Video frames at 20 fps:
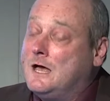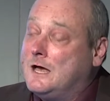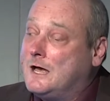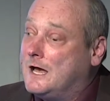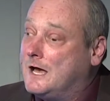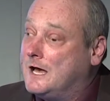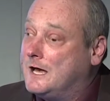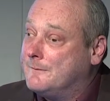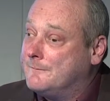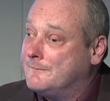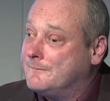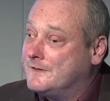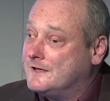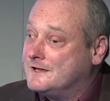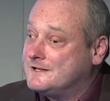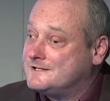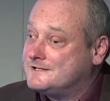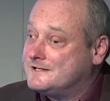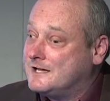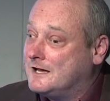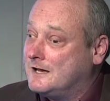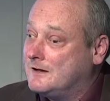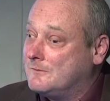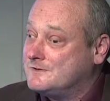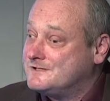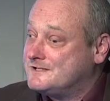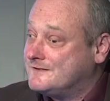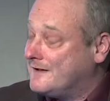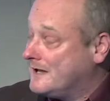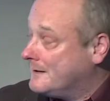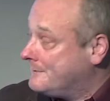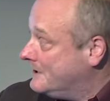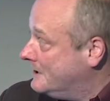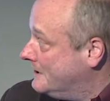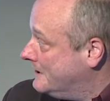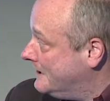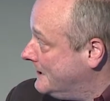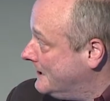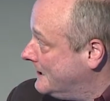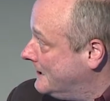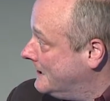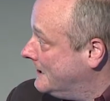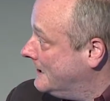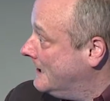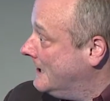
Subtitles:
that was developed earlier.